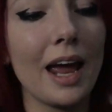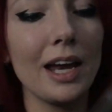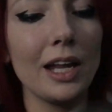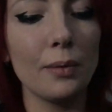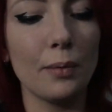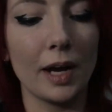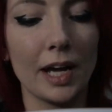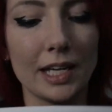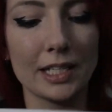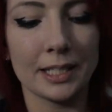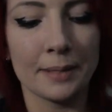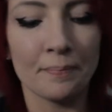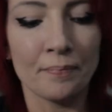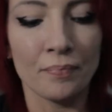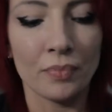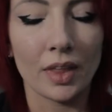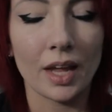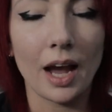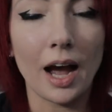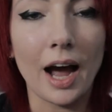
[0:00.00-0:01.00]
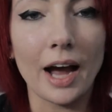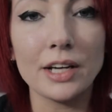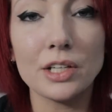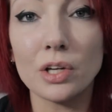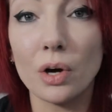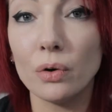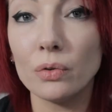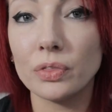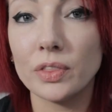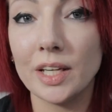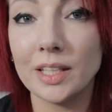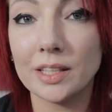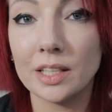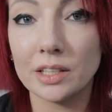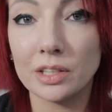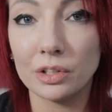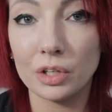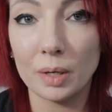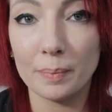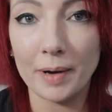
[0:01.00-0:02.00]
anyways, I don't think
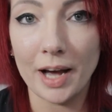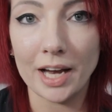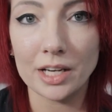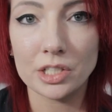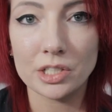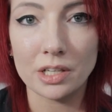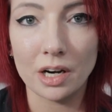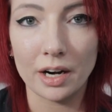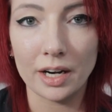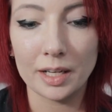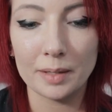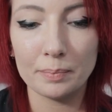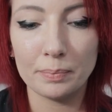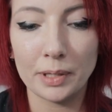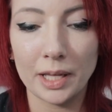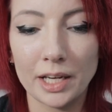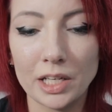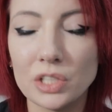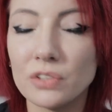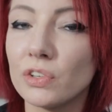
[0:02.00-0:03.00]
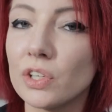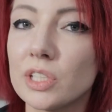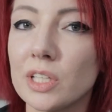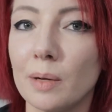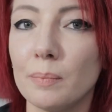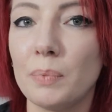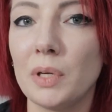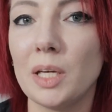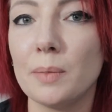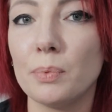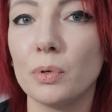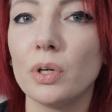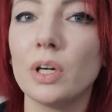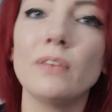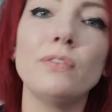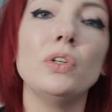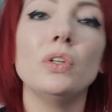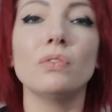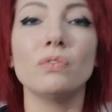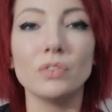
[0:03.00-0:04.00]
that they're a bad starting place for some people.
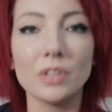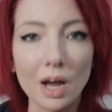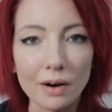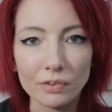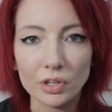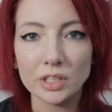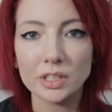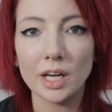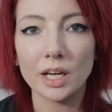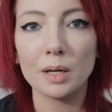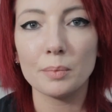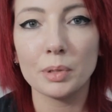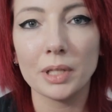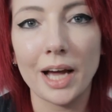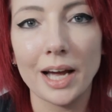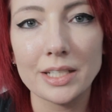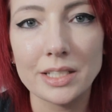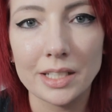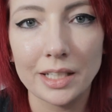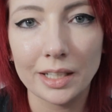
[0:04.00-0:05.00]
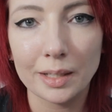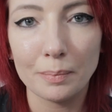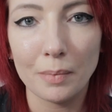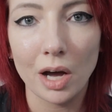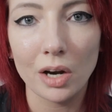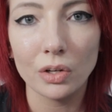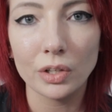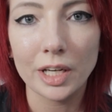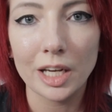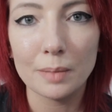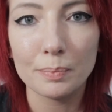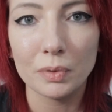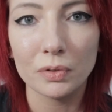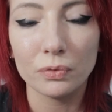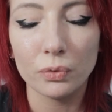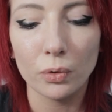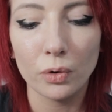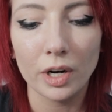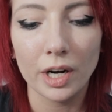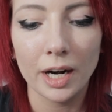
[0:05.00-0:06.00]
If you've never done a plastic model kit
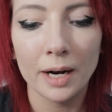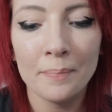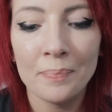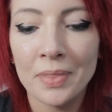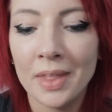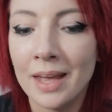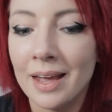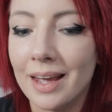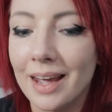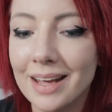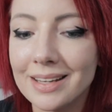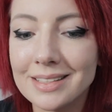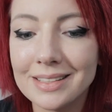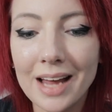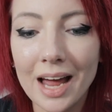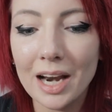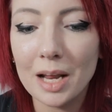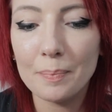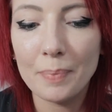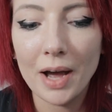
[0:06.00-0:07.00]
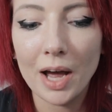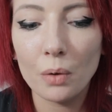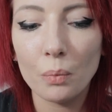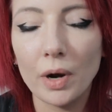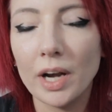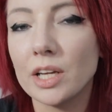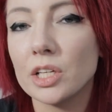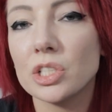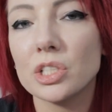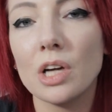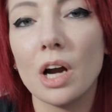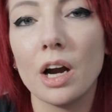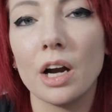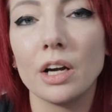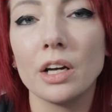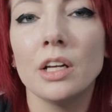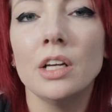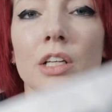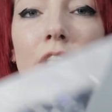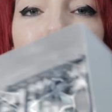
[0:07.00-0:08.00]
before, it's not a bad way to
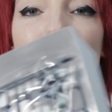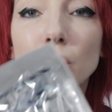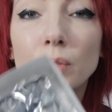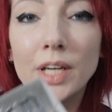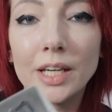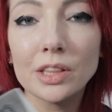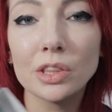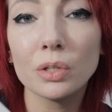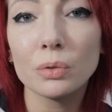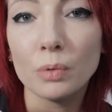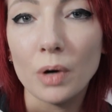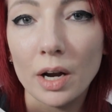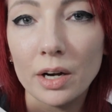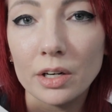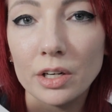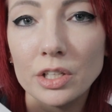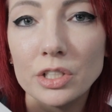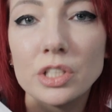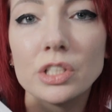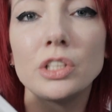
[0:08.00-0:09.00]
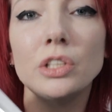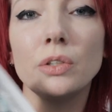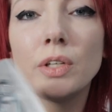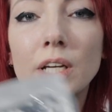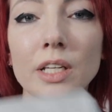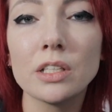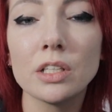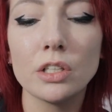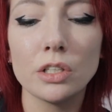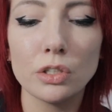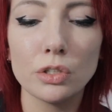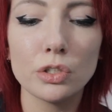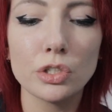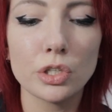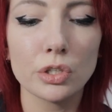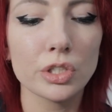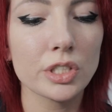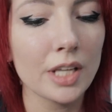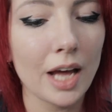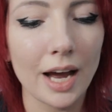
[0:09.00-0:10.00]
start. You get the runners, you get to
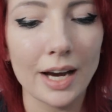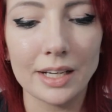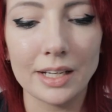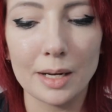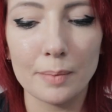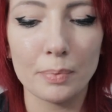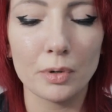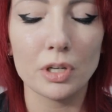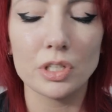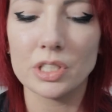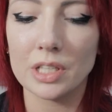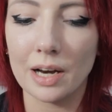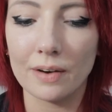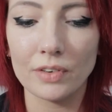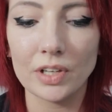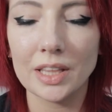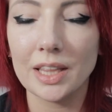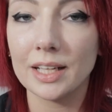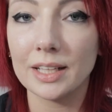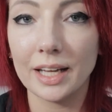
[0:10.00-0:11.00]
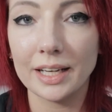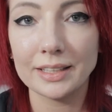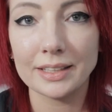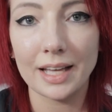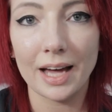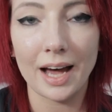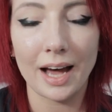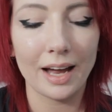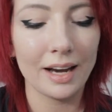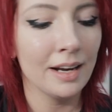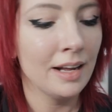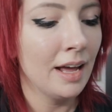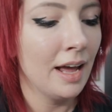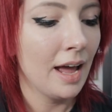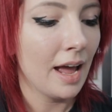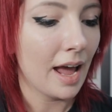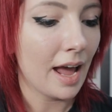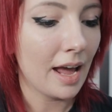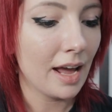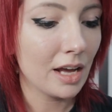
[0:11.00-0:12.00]
use your side nippers and everything like that,
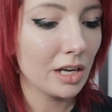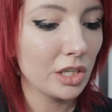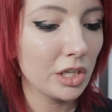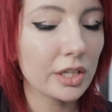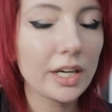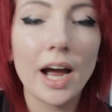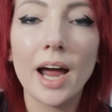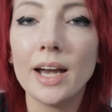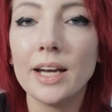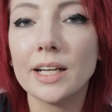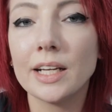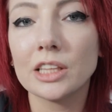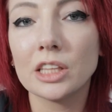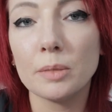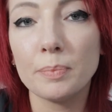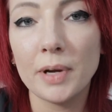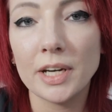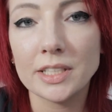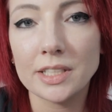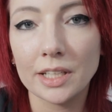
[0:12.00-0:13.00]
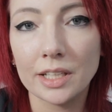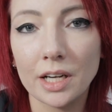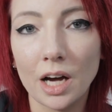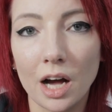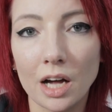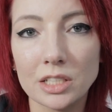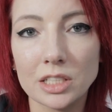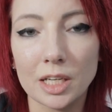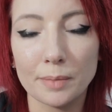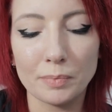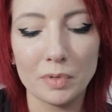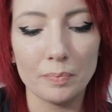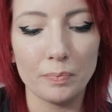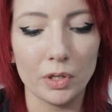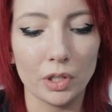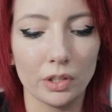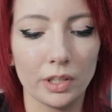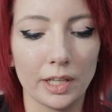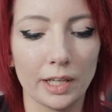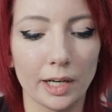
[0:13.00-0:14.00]
and you kind of get the basic concept of
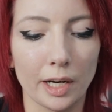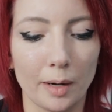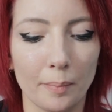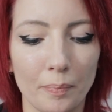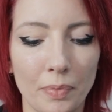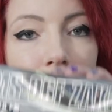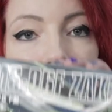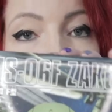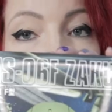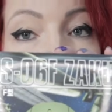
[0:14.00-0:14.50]
building them.